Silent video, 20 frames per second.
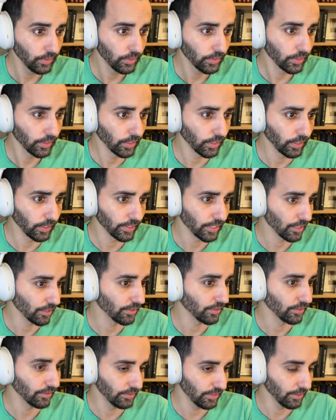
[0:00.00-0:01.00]
Yeah.
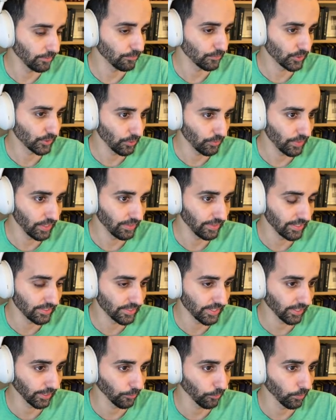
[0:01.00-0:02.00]
So
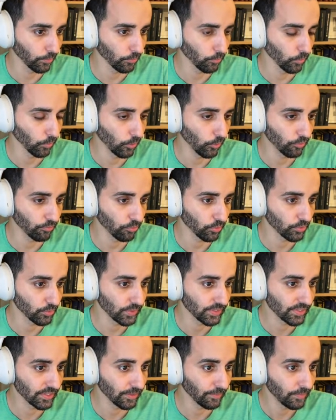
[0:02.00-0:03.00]
that's exactly what we're going for,
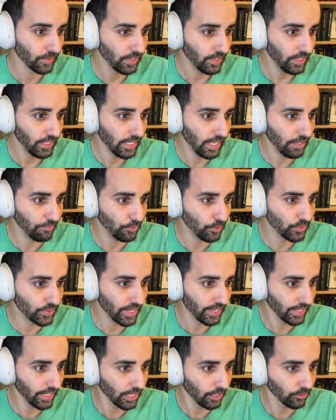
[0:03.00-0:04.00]
Twin Steel. If you
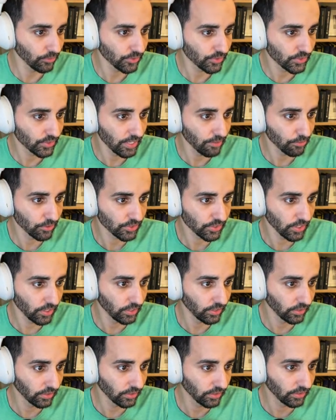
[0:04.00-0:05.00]
take out Save or
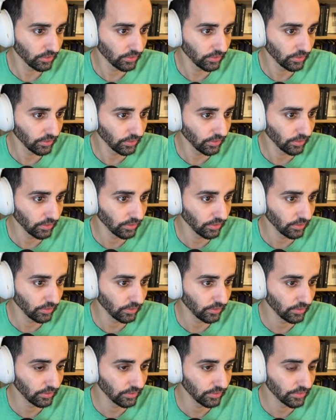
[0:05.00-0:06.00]
Suck,
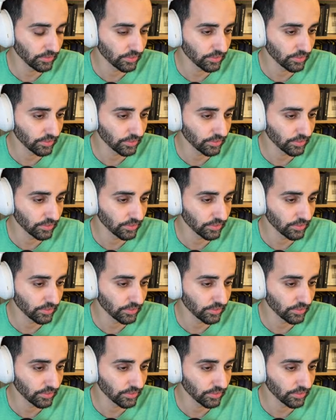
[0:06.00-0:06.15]
in